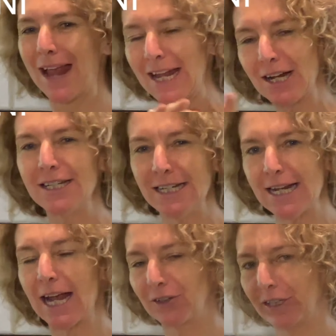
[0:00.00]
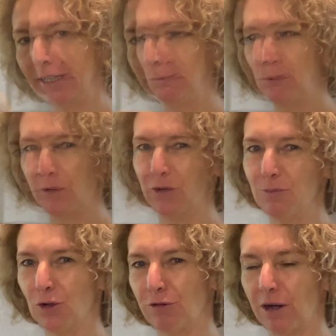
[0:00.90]
and I did actually put a few
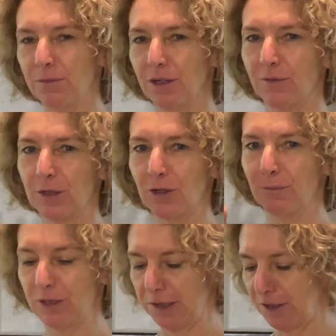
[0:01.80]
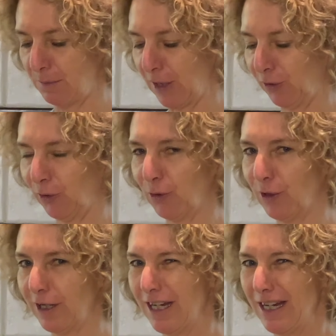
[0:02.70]
more crumbs over the top just to make
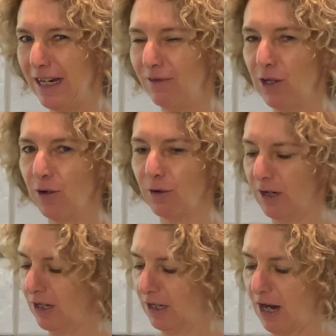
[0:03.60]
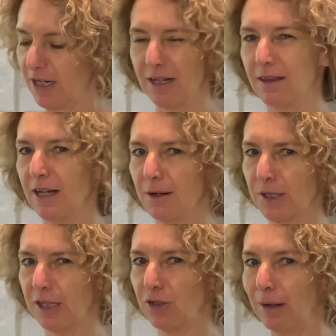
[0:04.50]
sure, even though I didn't think I was
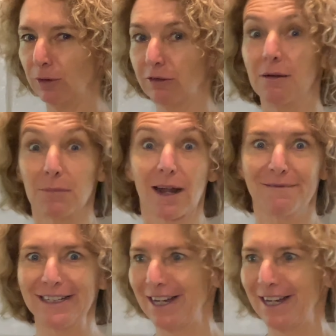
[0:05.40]
going to double crumb, but I feel